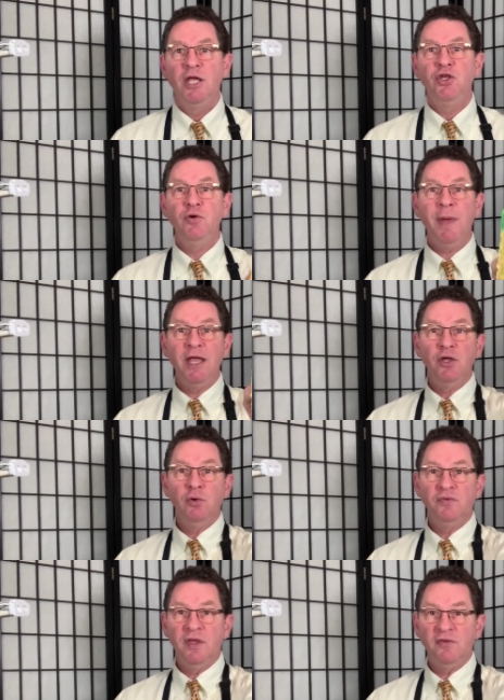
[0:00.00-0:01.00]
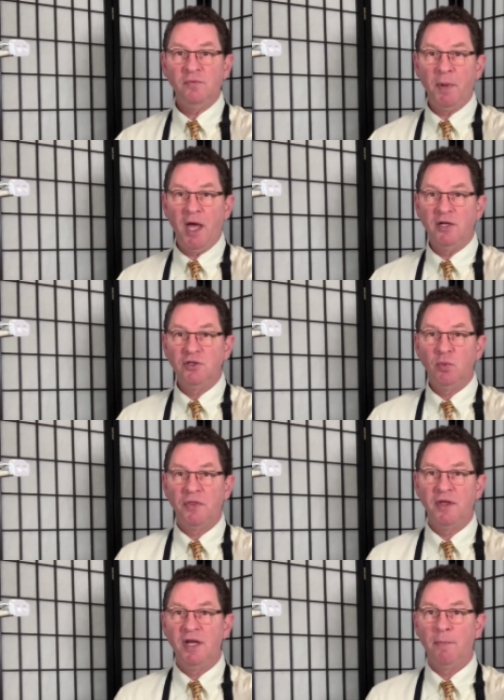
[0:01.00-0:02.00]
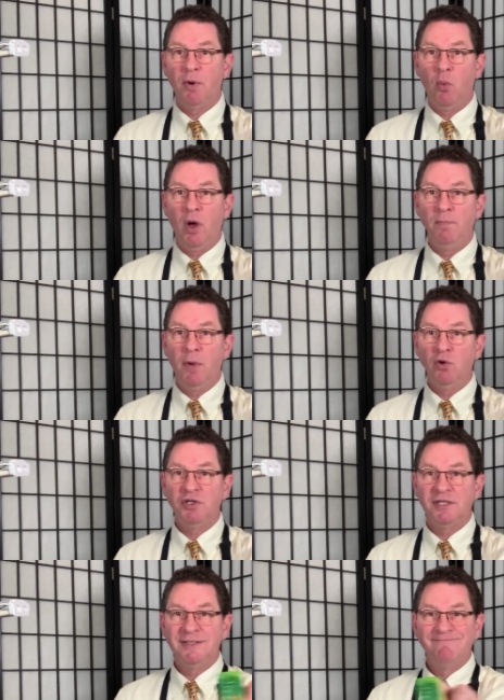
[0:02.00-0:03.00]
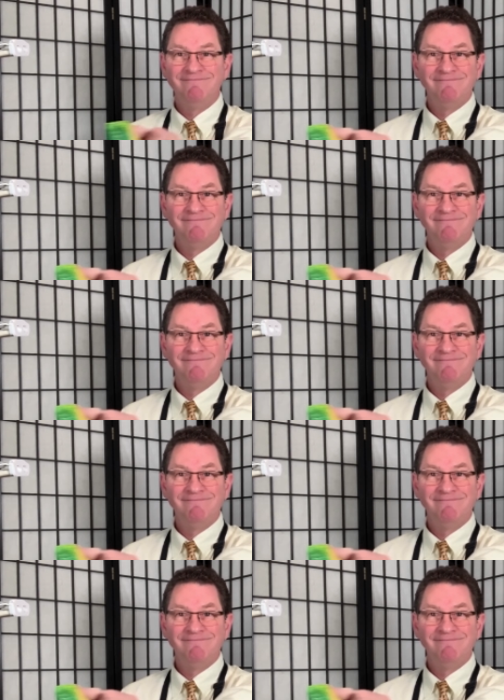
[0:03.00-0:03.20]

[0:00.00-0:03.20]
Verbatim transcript: You may use this sponge with the number 1 motion,